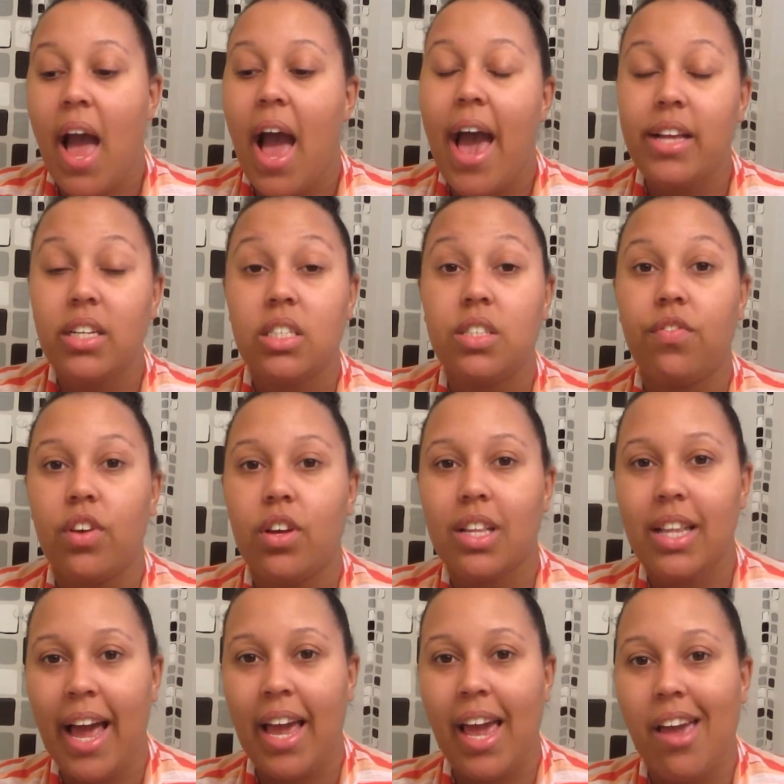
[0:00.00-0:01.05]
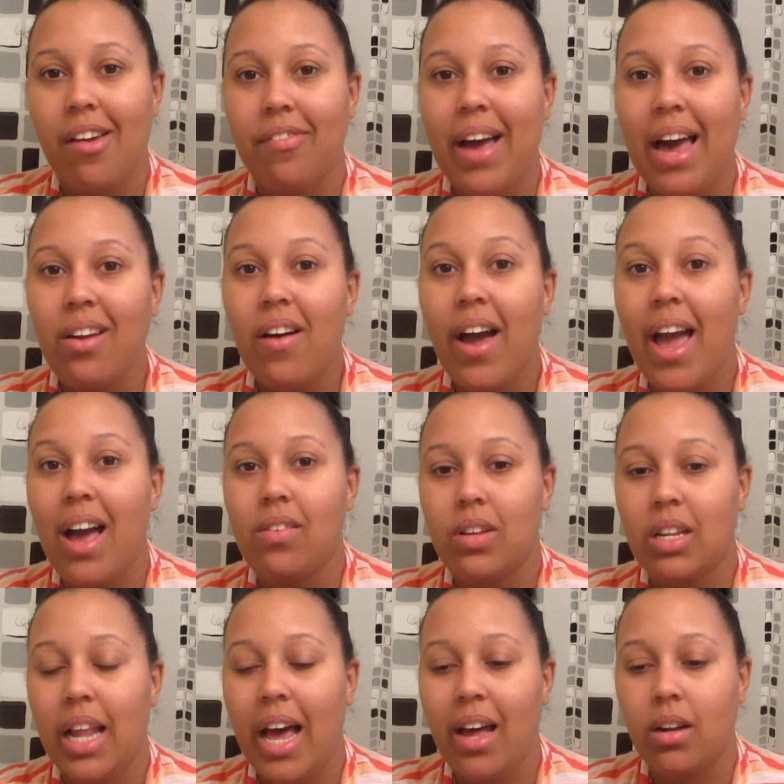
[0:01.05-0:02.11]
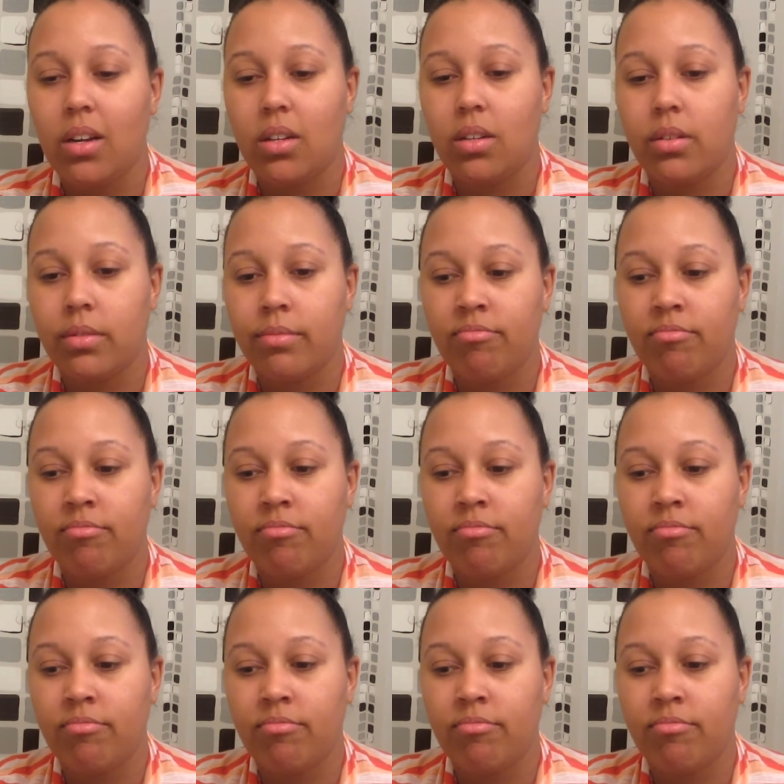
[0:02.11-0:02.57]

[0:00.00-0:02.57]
I just feel like if I don't have a lot of